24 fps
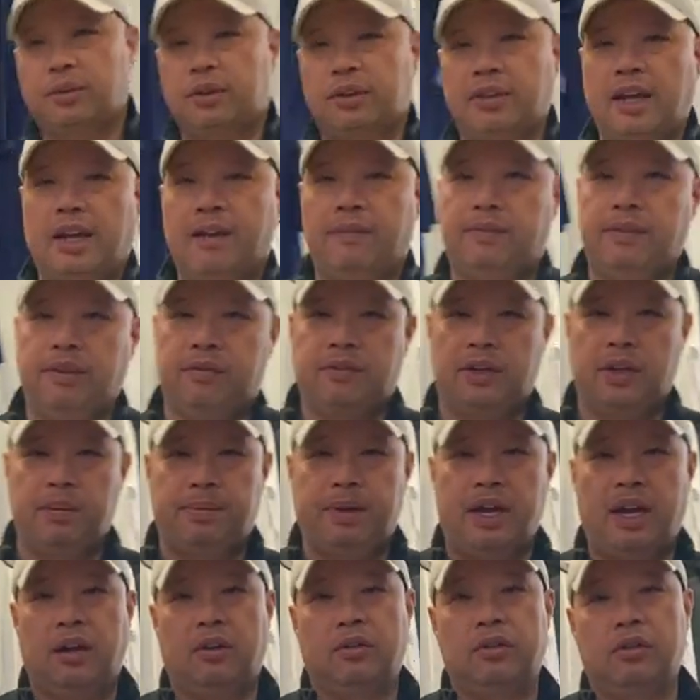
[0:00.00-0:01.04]
with that 50
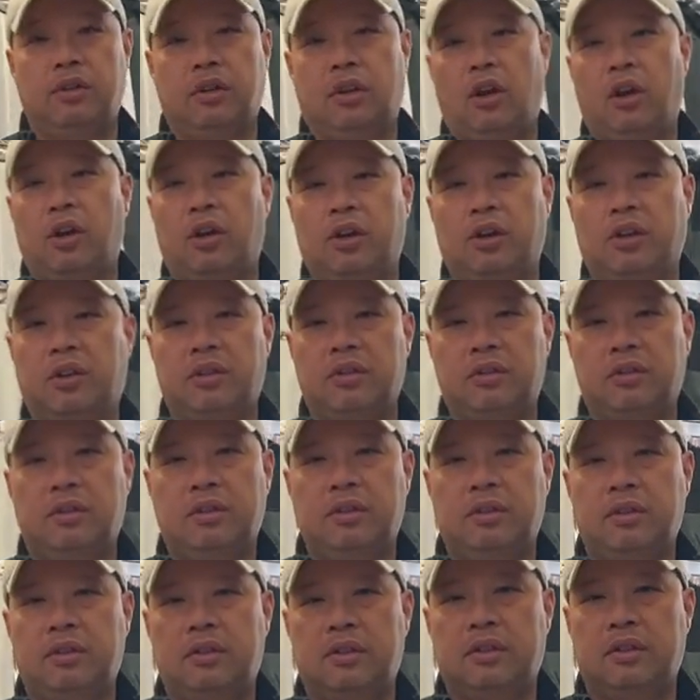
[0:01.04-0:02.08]
pounder longer,
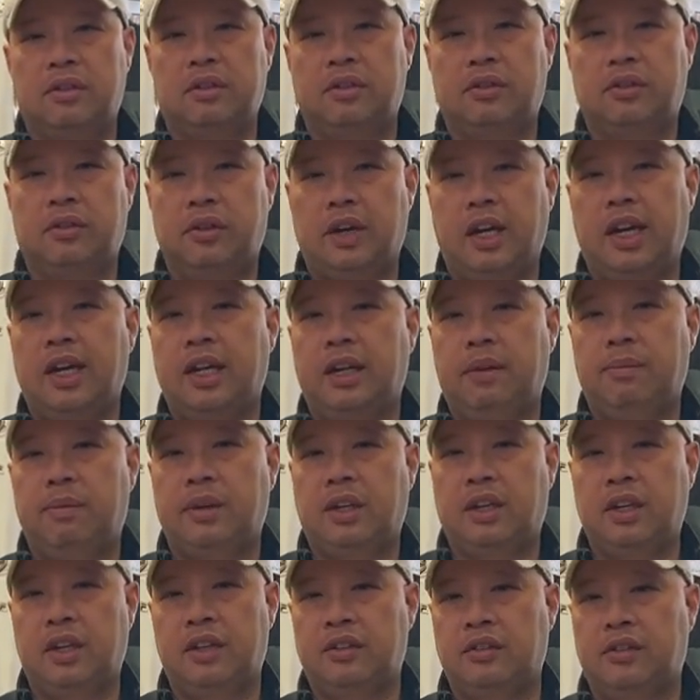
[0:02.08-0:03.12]
right?
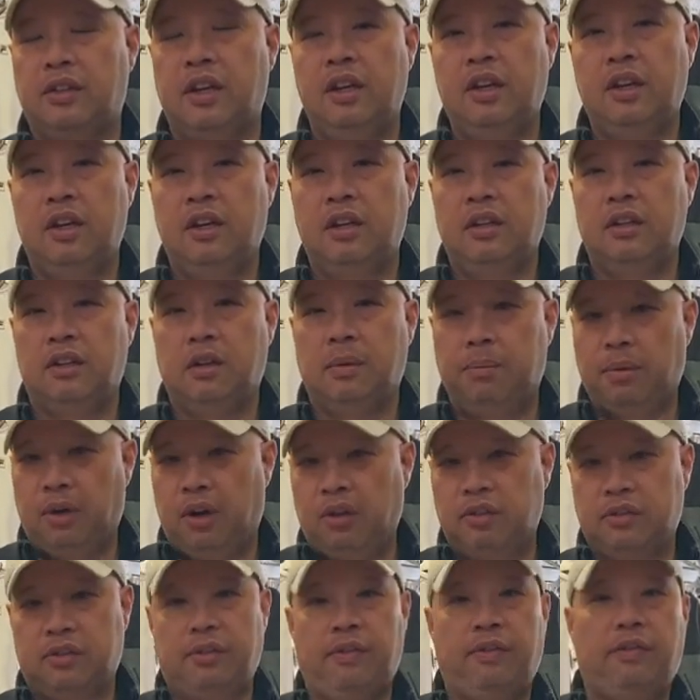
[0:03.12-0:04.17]
Because the
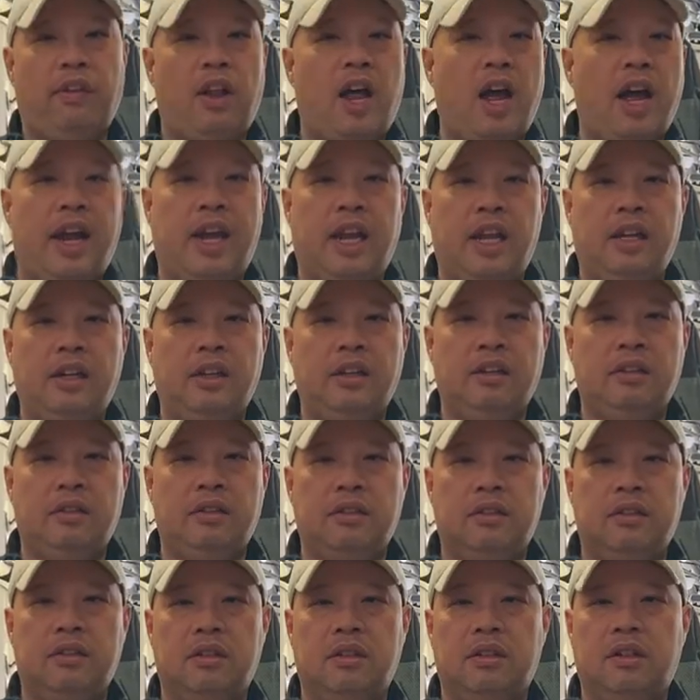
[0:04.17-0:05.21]
balls are flying,
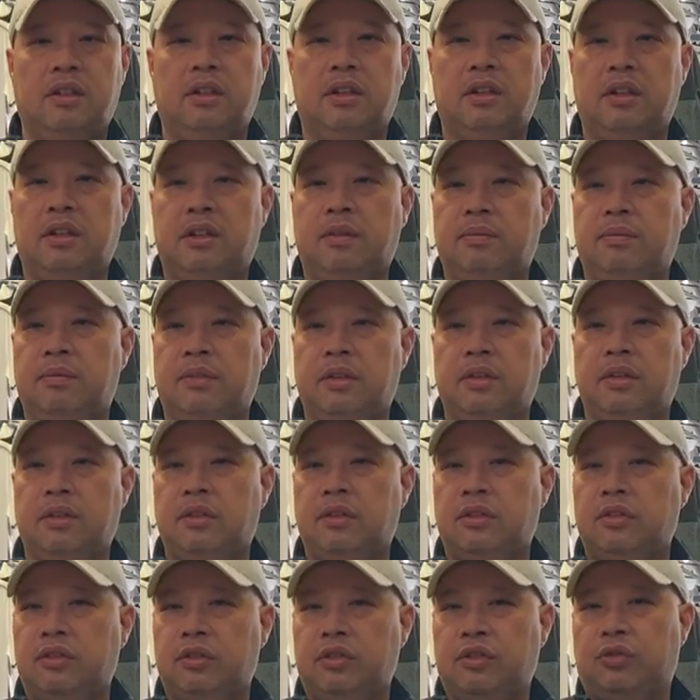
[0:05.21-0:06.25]

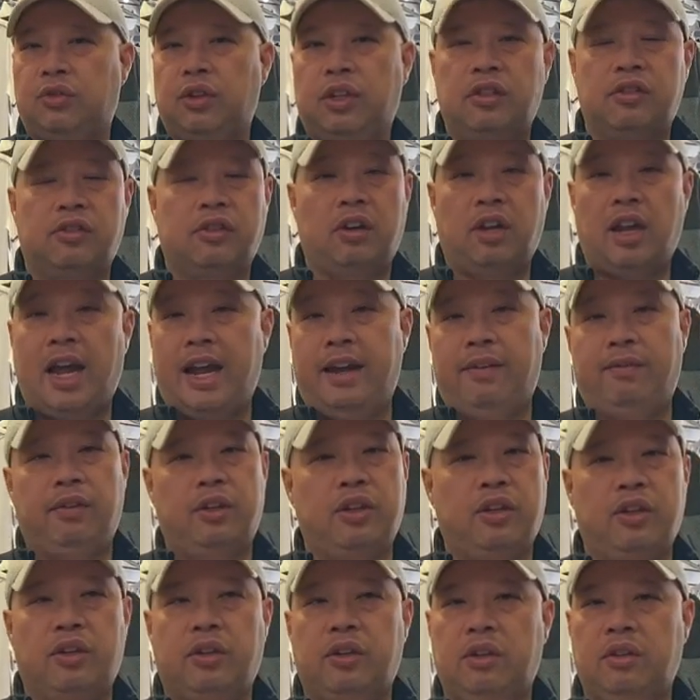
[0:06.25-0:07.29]
strings are
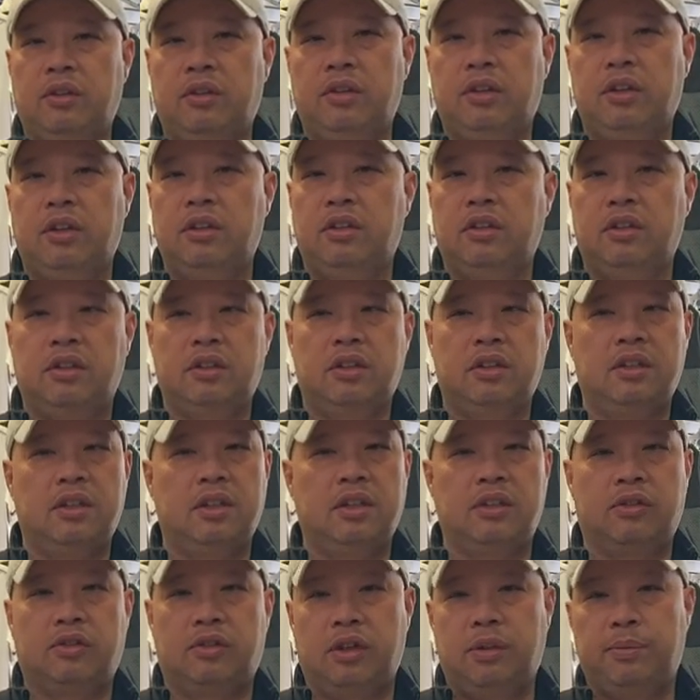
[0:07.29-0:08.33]
livelier.
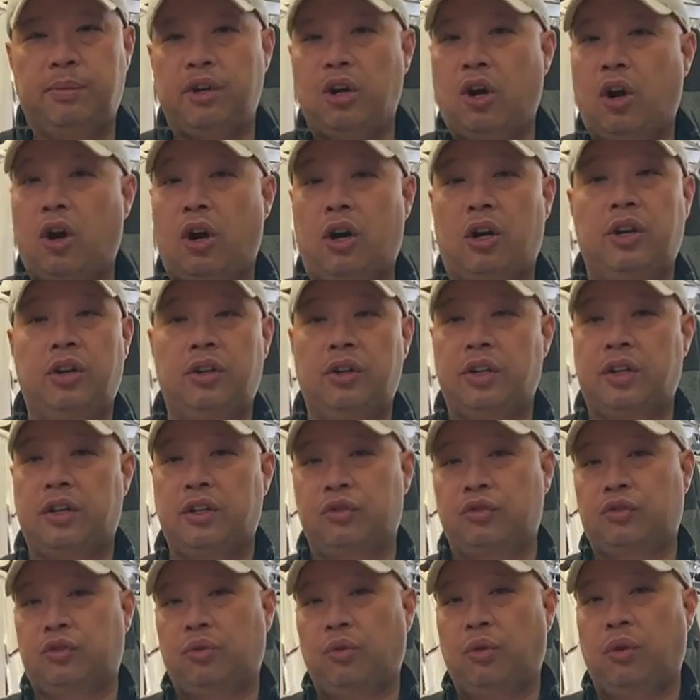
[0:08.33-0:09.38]
It's going to be harder to
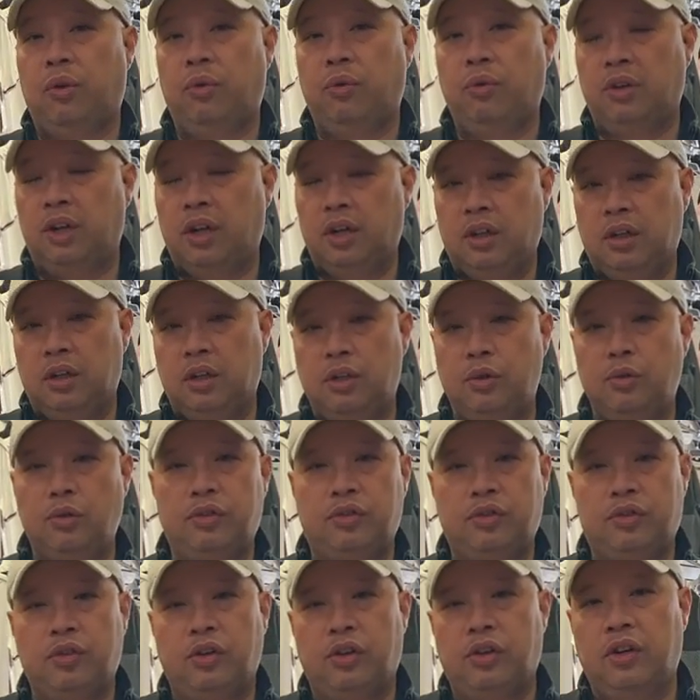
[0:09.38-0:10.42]
control with a
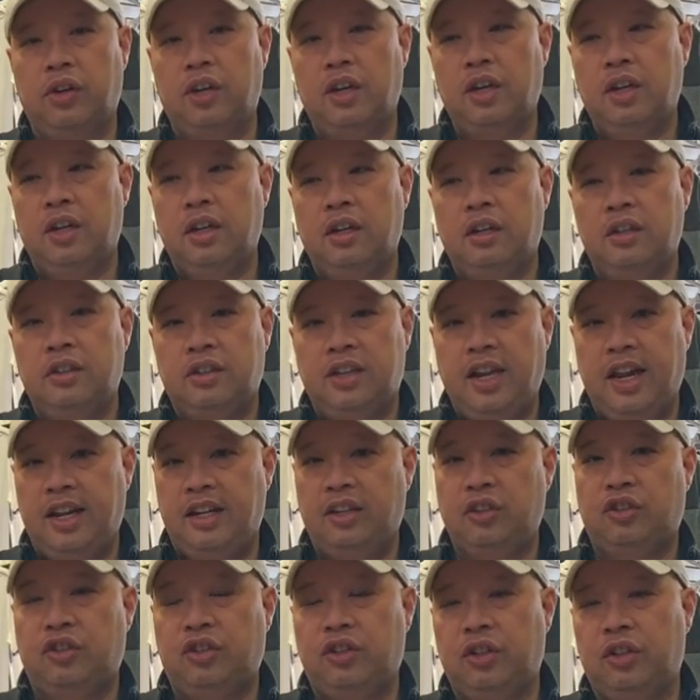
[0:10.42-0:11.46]
looser
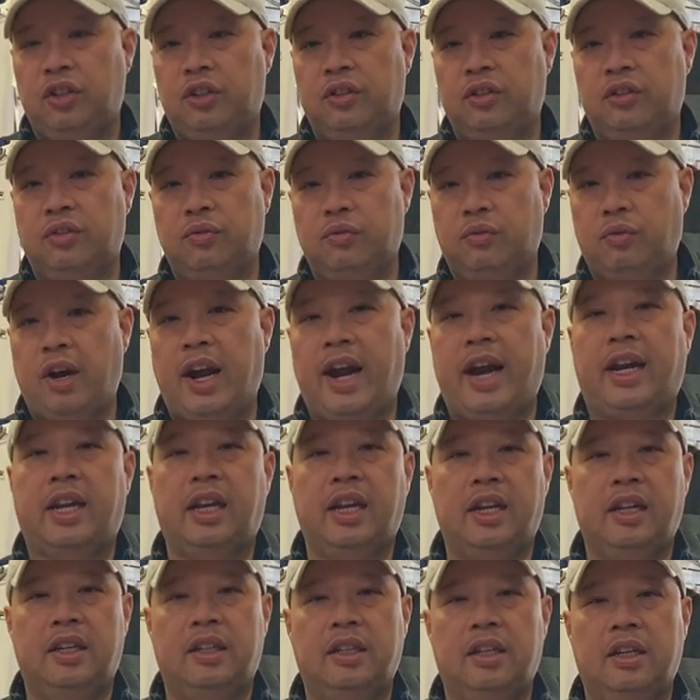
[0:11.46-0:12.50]
tensioned
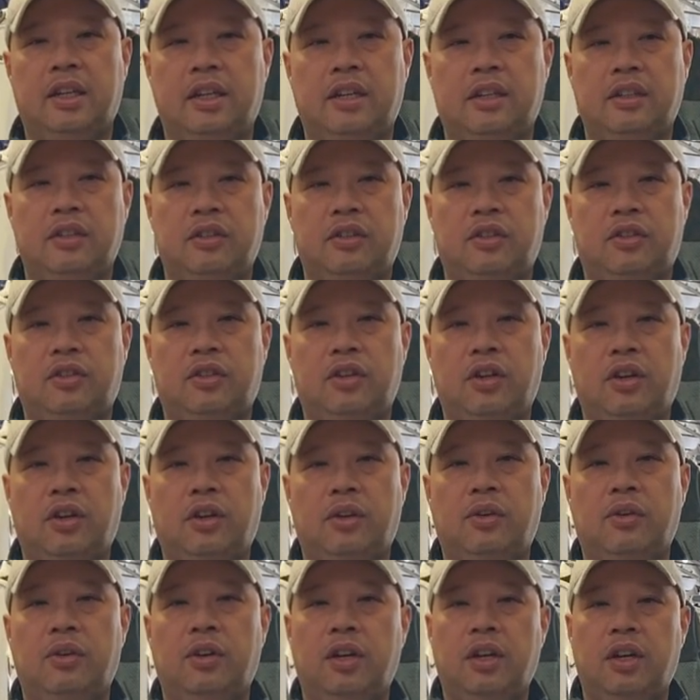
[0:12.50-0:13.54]
racket.
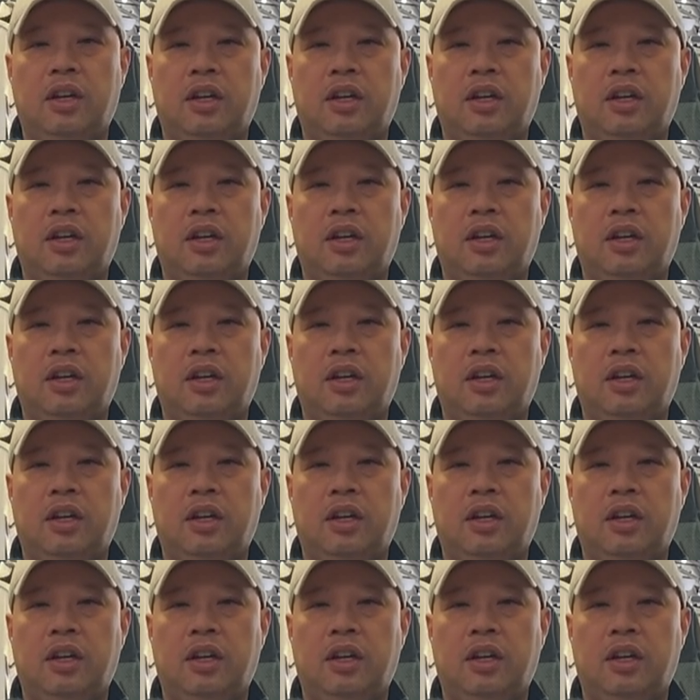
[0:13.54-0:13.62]
So